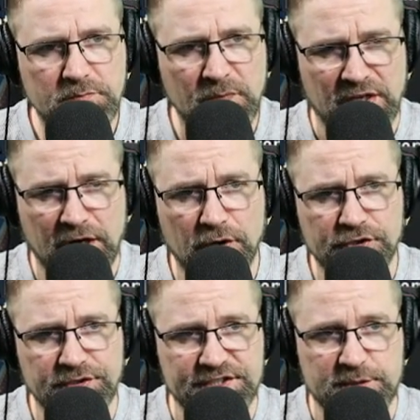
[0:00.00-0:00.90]
Arrow,
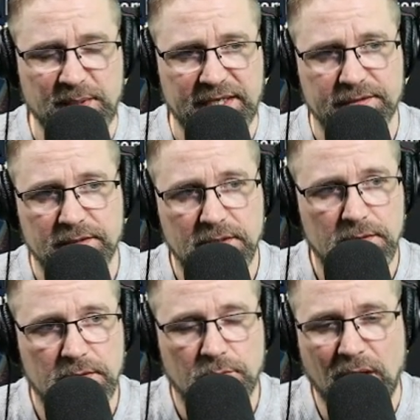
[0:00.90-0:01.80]
you need speed.
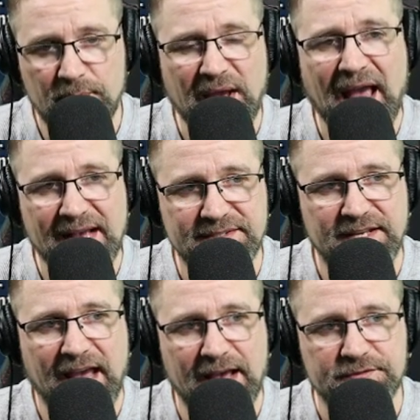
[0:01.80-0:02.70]
Wampa has
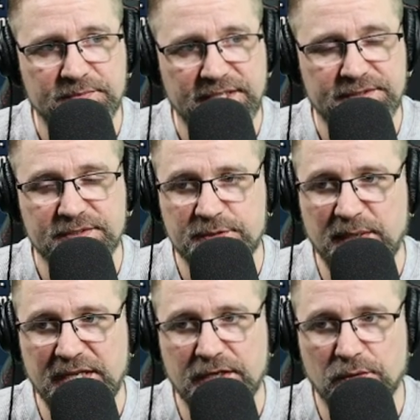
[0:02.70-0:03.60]
to have some decent
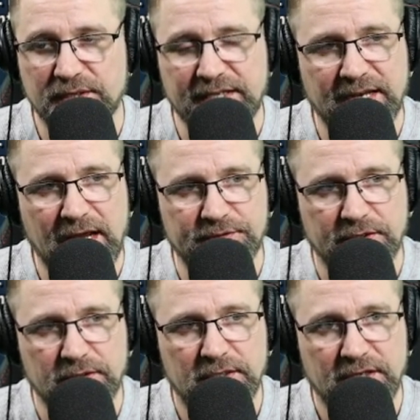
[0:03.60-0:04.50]
speed in order to get out
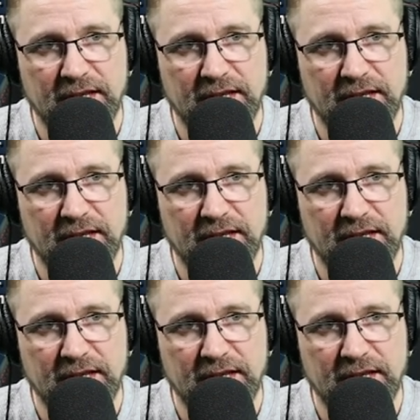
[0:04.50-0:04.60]
there